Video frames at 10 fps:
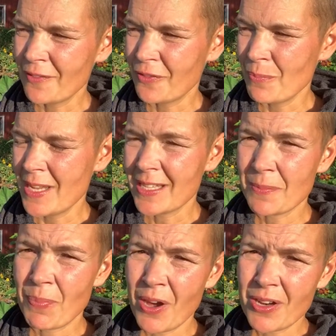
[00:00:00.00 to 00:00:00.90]
for me as a
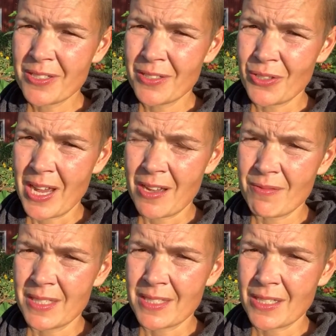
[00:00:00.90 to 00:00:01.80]
person to have
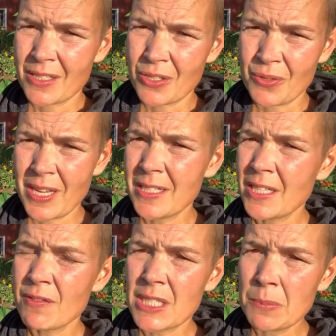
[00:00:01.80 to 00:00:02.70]
this
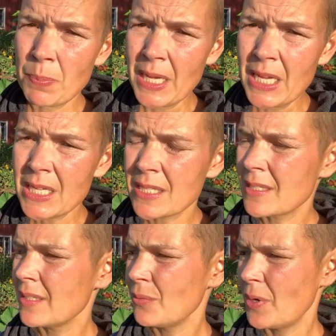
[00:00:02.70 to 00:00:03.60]
creative space
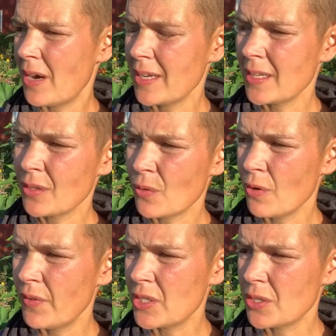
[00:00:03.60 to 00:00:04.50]
where I can grow
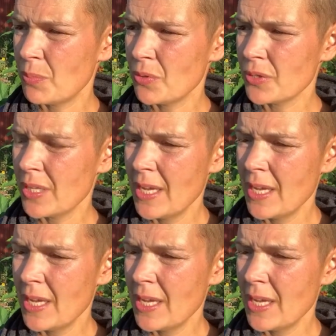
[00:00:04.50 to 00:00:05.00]
vegetables.